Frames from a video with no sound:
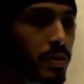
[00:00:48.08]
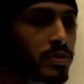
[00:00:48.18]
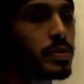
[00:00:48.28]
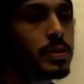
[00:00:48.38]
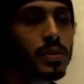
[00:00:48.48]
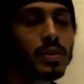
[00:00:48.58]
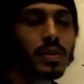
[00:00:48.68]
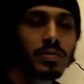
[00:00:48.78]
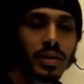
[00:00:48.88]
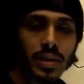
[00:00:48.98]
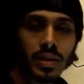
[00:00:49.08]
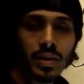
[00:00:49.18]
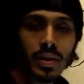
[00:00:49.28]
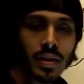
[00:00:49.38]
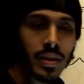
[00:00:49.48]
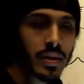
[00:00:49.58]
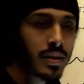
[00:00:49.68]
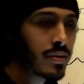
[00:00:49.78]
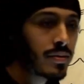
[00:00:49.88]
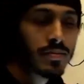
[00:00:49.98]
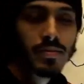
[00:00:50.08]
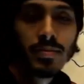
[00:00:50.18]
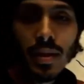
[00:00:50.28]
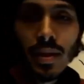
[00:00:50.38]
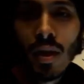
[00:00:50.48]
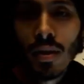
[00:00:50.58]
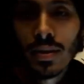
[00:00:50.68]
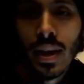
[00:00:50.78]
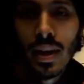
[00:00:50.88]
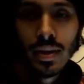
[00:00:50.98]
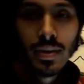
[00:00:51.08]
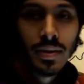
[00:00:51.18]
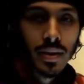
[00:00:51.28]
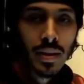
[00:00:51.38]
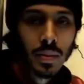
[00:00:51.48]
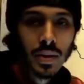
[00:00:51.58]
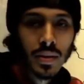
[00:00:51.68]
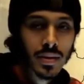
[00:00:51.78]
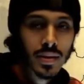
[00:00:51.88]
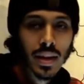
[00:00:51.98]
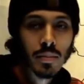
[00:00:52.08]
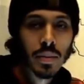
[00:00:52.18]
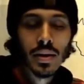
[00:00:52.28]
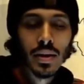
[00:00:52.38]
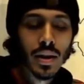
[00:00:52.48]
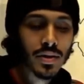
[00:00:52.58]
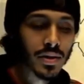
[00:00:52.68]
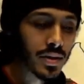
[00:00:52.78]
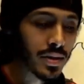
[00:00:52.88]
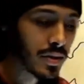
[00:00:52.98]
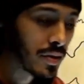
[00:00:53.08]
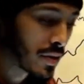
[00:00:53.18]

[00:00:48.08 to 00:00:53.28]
most people are living in all day. You know what I mean? They stay in beta consciousness